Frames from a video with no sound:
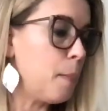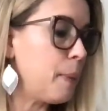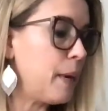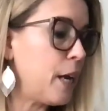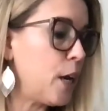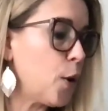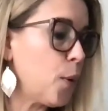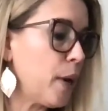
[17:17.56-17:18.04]

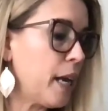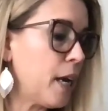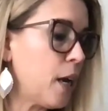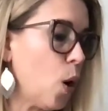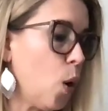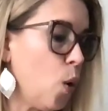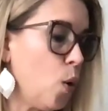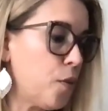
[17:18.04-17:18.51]

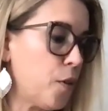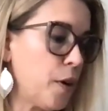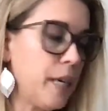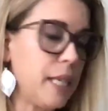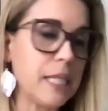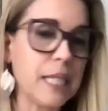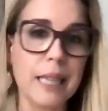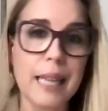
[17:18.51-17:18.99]
peering over
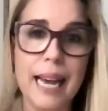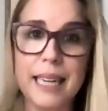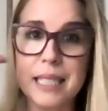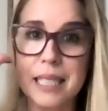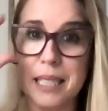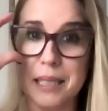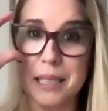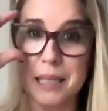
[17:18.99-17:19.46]
his
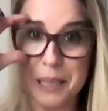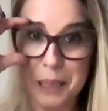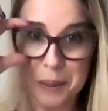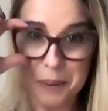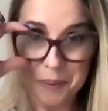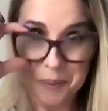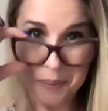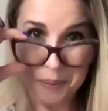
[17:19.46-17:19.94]
glasses.
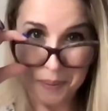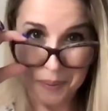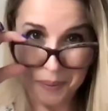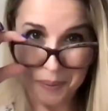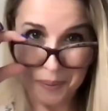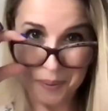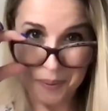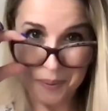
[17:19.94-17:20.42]

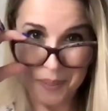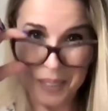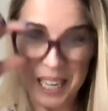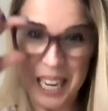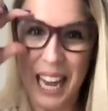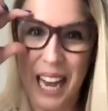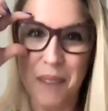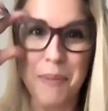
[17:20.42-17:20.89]

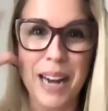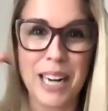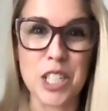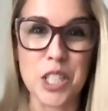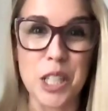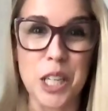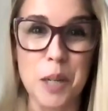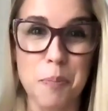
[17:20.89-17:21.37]
I'm
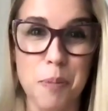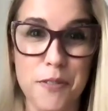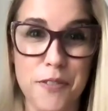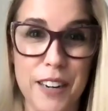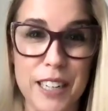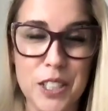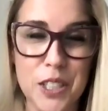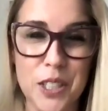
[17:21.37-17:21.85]
actually a
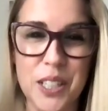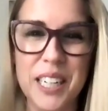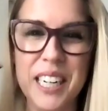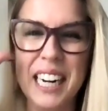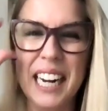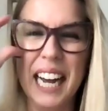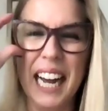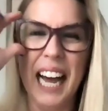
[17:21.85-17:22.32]

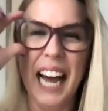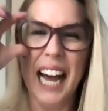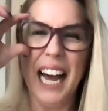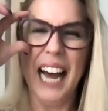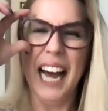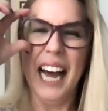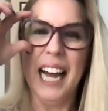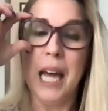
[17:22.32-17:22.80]
professor
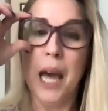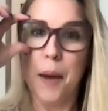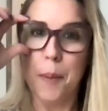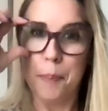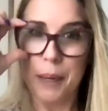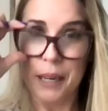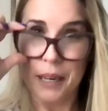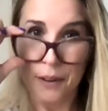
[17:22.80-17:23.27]

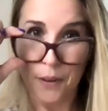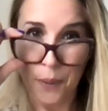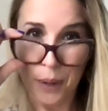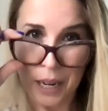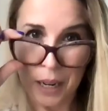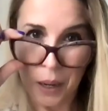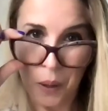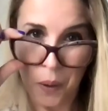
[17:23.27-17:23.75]

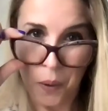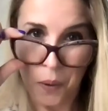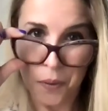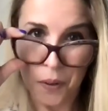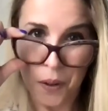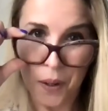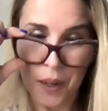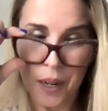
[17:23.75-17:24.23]
peering
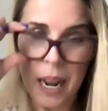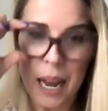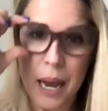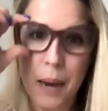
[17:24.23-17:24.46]
over.